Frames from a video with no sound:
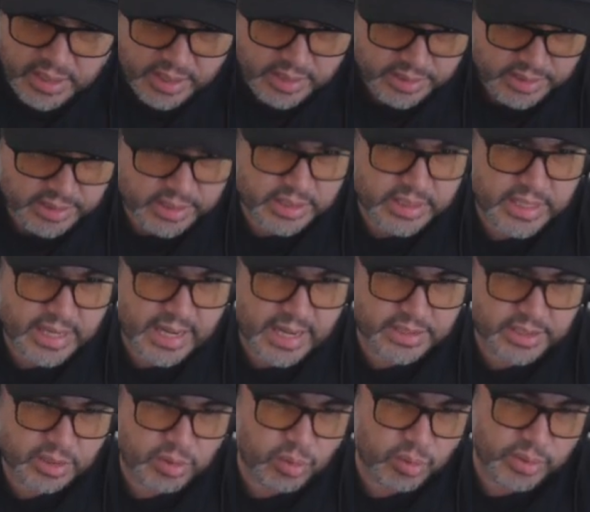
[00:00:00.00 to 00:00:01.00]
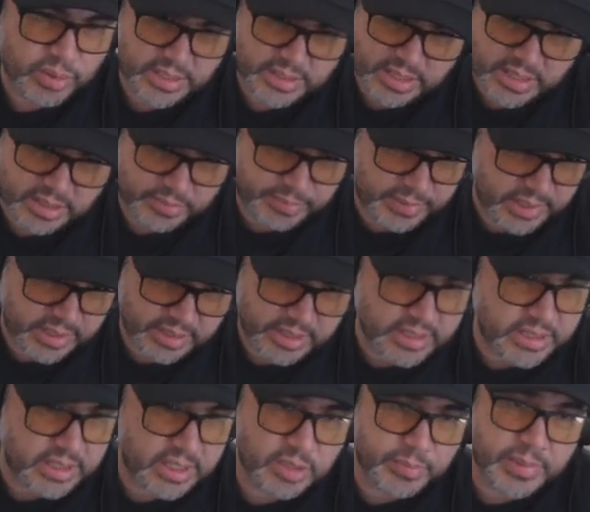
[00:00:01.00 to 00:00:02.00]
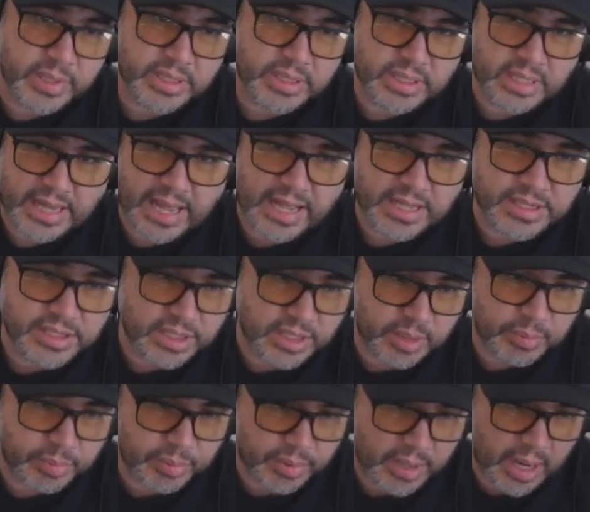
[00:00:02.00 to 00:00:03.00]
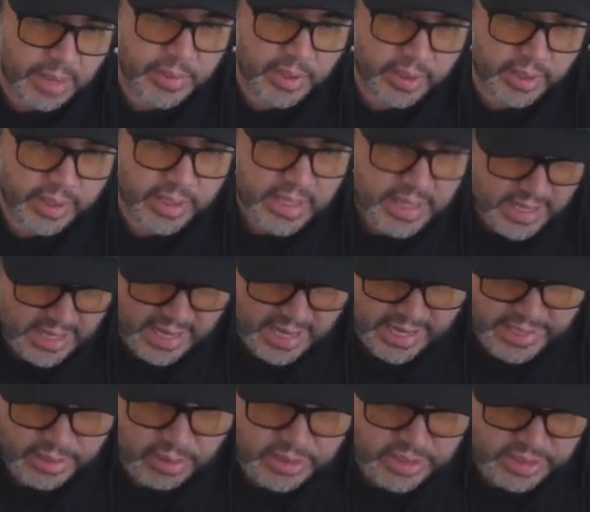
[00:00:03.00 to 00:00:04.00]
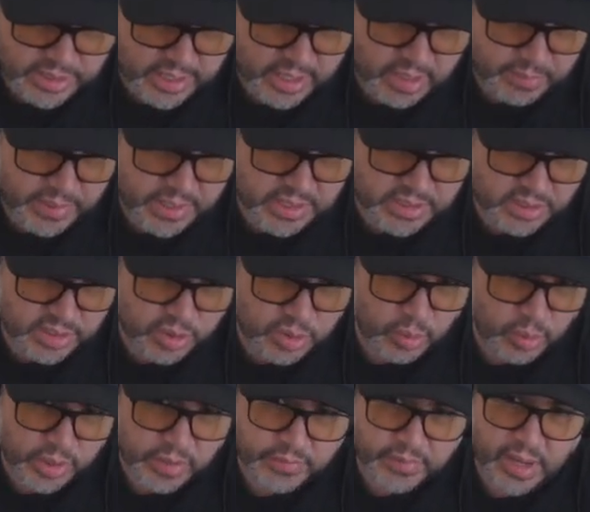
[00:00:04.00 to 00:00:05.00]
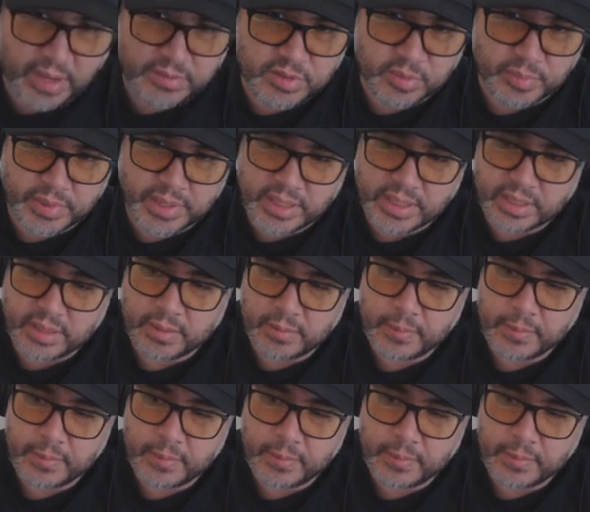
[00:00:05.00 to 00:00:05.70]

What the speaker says: This is a tenacity. Ooh, this needs to be a tenacity primary. I know it's there because of the 25 speed.